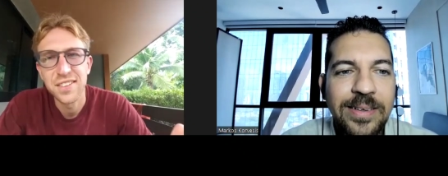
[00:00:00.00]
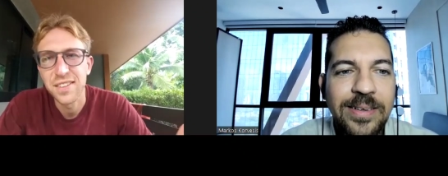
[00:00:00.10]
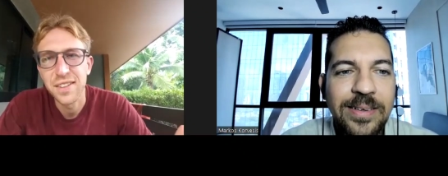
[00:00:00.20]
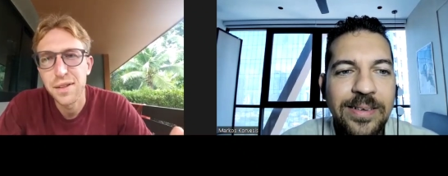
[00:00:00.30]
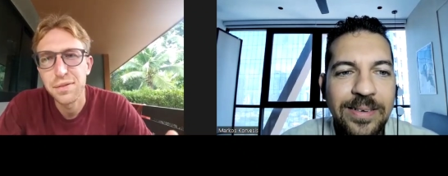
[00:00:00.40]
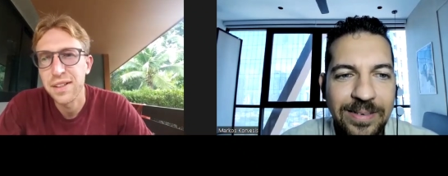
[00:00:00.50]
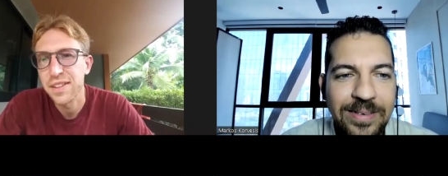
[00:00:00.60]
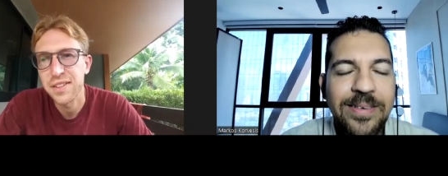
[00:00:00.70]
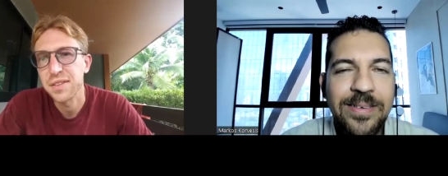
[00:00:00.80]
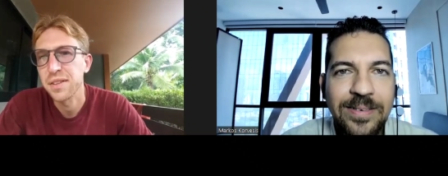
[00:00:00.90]
Speaker 1: to live on
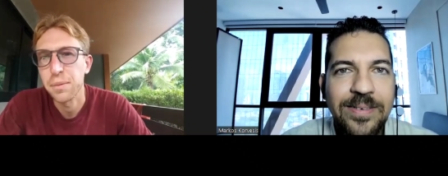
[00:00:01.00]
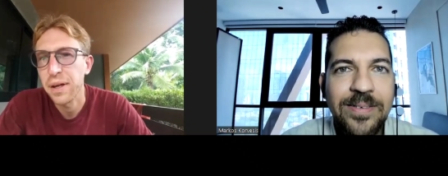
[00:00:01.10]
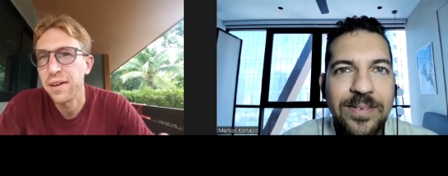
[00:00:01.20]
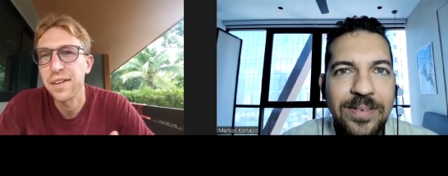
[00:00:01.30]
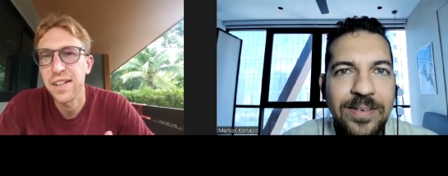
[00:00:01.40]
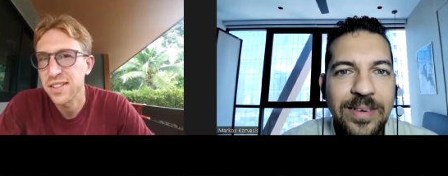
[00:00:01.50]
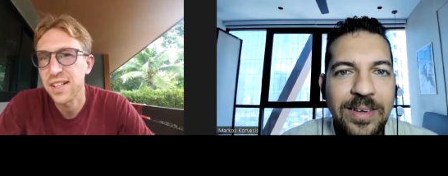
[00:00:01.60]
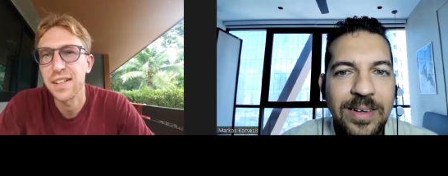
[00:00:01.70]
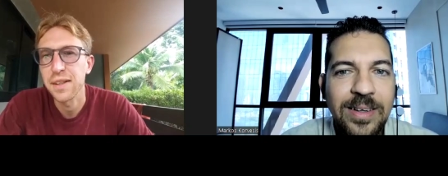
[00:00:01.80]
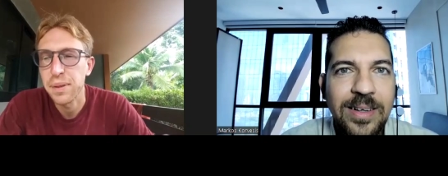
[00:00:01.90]
this, you know, paradise
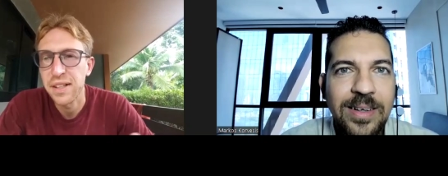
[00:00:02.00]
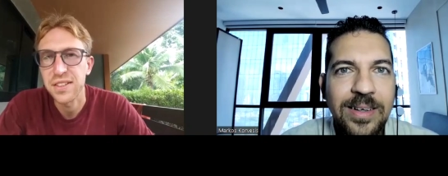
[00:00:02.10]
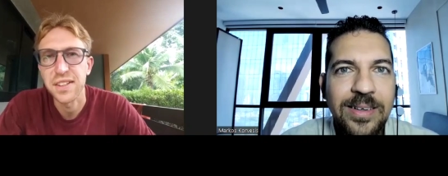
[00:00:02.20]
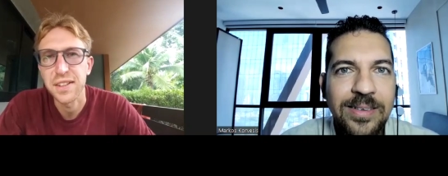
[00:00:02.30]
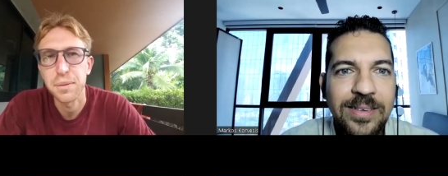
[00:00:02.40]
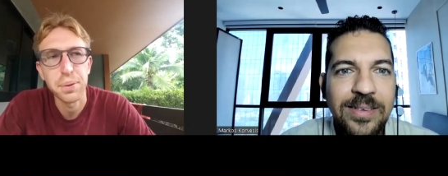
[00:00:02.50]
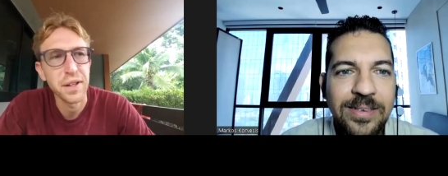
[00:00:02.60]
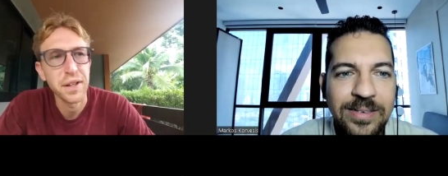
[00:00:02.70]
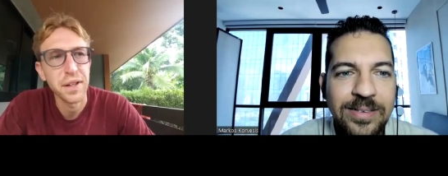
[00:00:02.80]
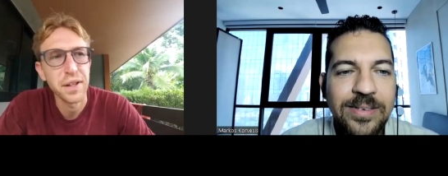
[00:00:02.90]
island, basically,
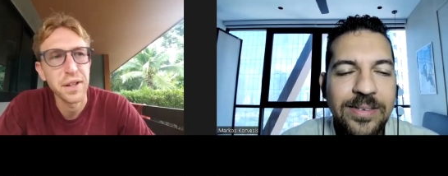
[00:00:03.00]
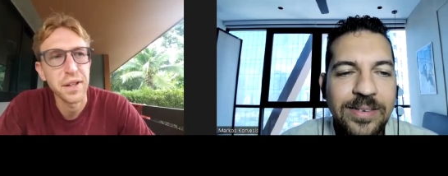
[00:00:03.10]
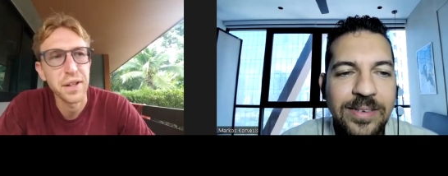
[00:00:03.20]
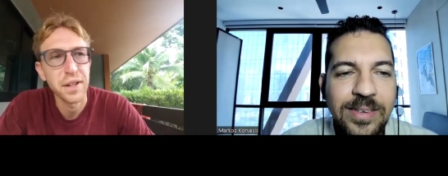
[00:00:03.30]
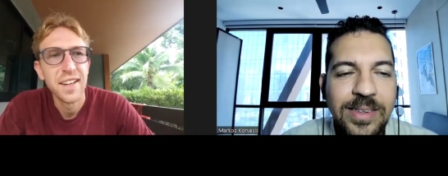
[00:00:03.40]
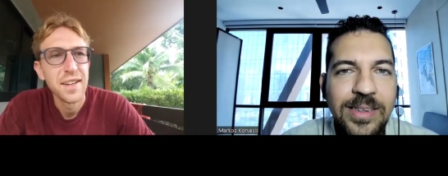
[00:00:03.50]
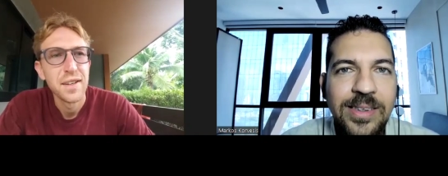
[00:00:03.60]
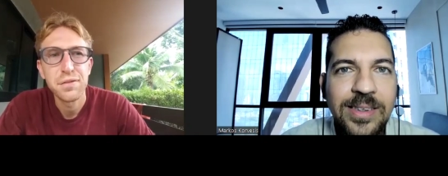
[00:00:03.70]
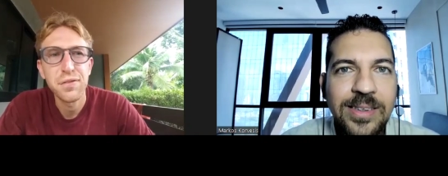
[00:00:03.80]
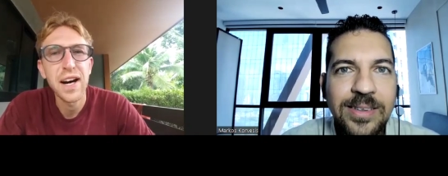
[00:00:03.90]
compared to
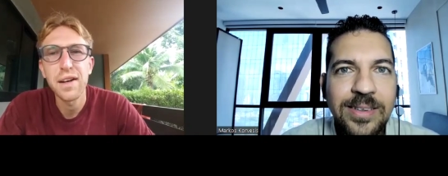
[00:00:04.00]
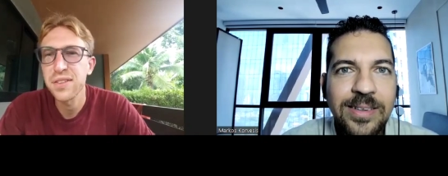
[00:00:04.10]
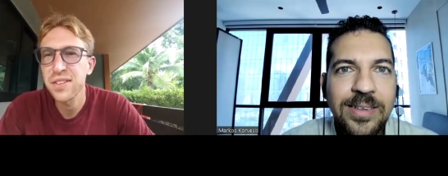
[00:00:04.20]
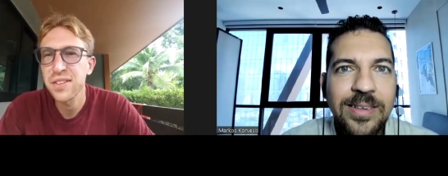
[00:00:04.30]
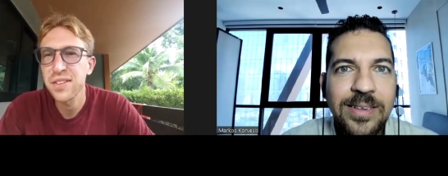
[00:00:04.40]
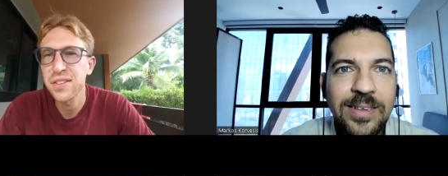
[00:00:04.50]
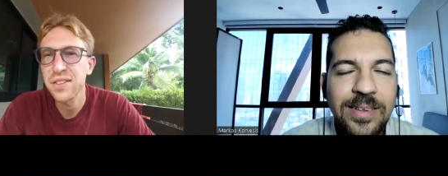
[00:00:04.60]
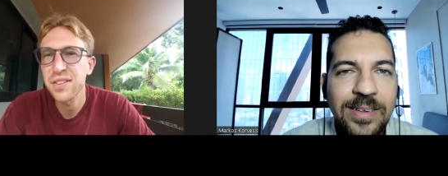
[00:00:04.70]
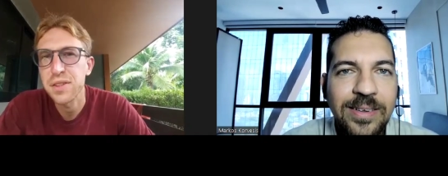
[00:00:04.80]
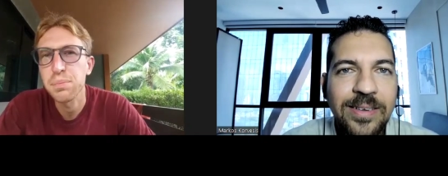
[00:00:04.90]
five, six
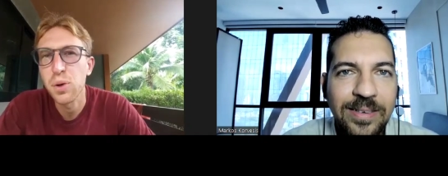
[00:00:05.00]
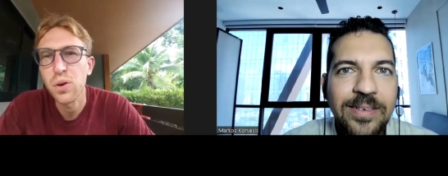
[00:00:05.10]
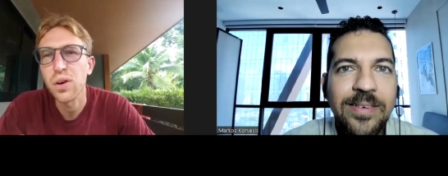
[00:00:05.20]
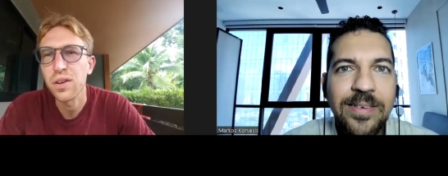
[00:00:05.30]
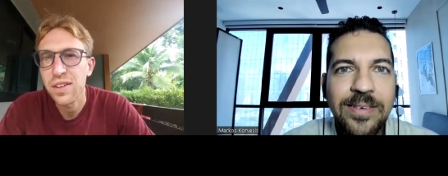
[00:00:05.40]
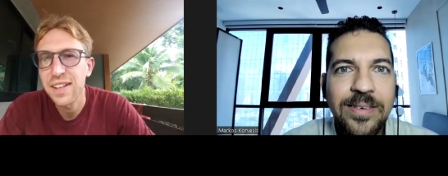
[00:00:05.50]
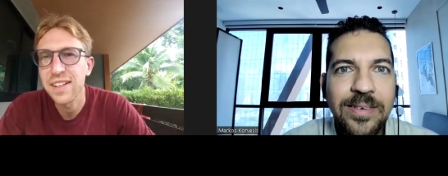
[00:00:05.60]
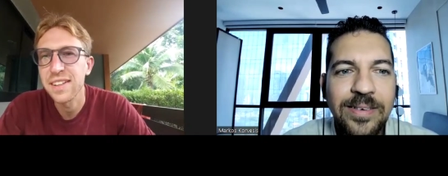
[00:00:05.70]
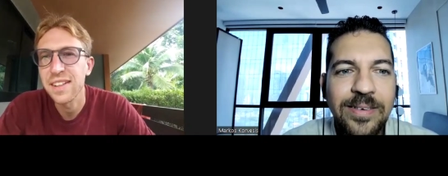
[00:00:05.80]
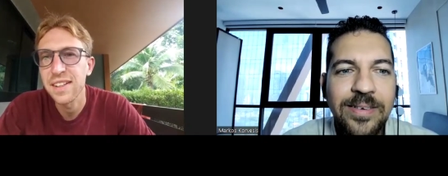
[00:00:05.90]
times more
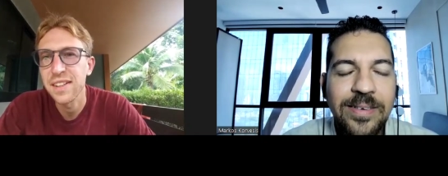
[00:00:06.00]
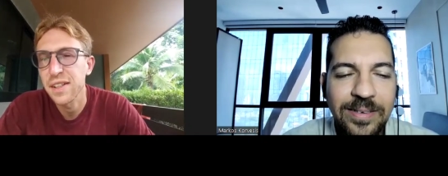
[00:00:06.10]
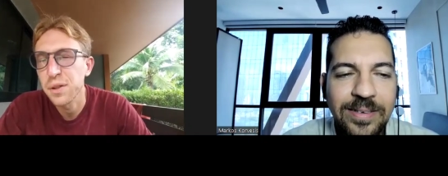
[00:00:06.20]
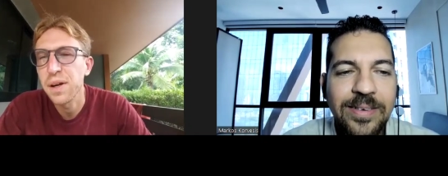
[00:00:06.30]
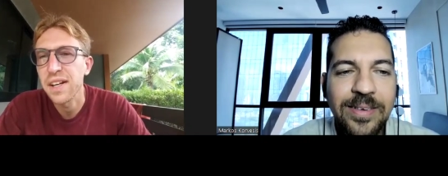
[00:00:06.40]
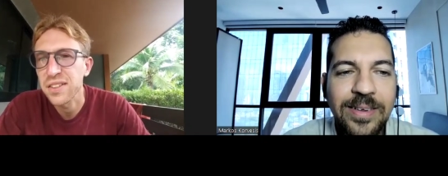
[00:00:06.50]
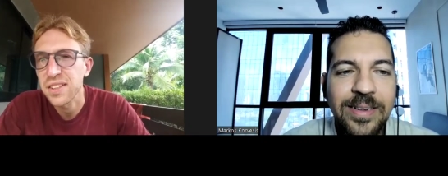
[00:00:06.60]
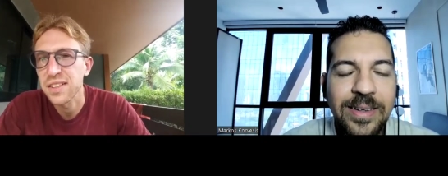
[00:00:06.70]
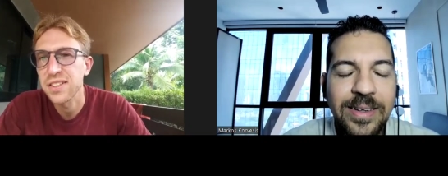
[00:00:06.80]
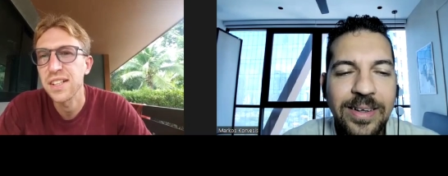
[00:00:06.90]
in in the U.S. in
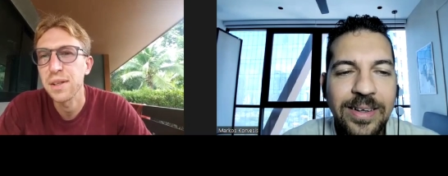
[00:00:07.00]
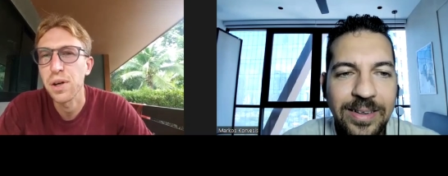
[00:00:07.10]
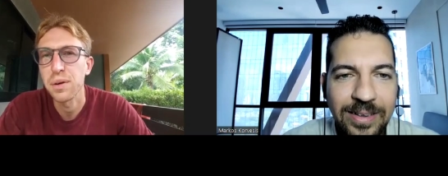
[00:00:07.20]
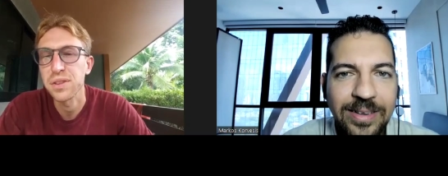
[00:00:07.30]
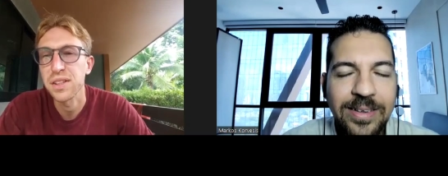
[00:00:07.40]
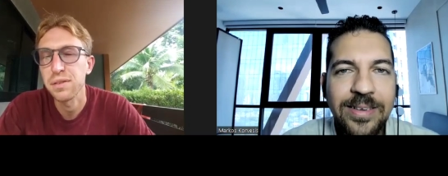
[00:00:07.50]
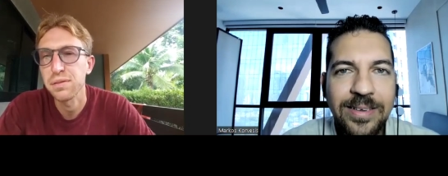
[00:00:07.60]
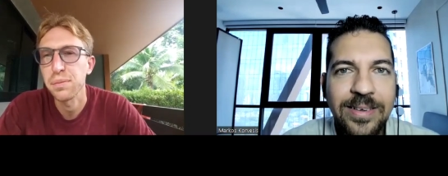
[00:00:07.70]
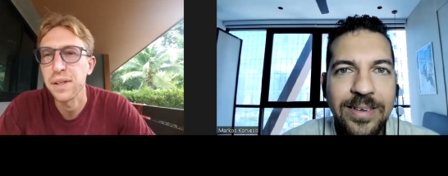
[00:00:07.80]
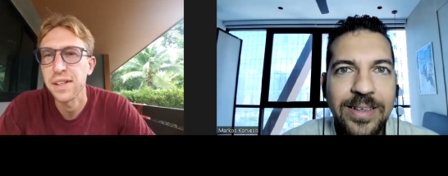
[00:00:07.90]
the city where I was living
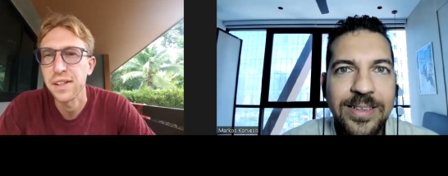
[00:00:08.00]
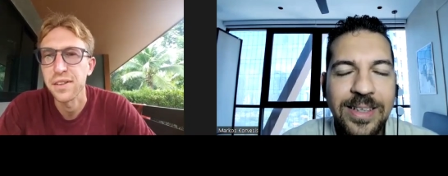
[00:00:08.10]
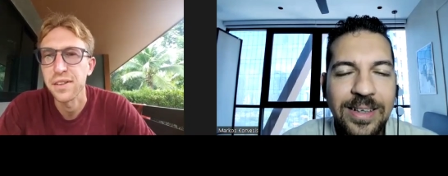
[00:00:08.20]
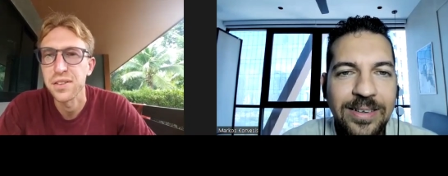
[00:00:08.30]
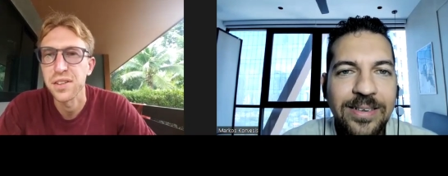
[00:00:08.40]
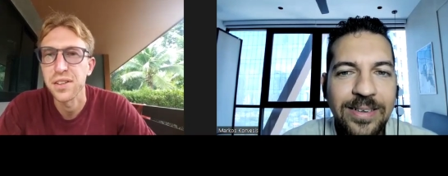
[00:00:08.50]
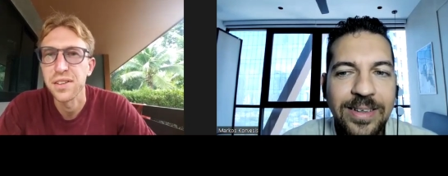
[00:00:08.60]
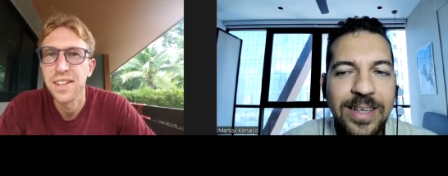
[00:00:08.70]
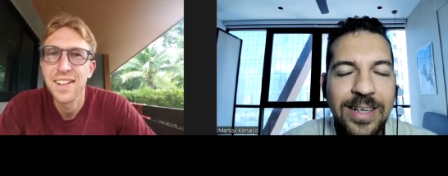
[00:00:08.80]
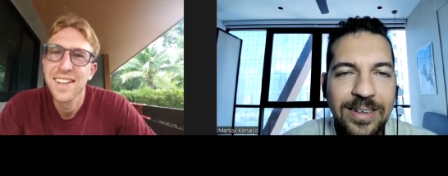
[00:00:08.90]
for many years. So
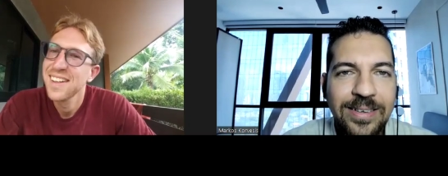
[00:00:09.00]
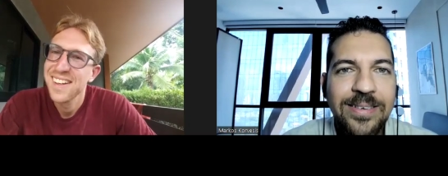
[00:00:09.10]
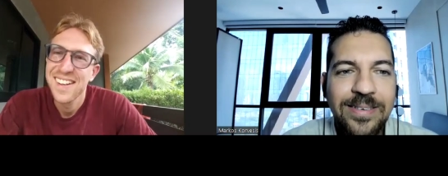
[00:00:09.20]
yeah,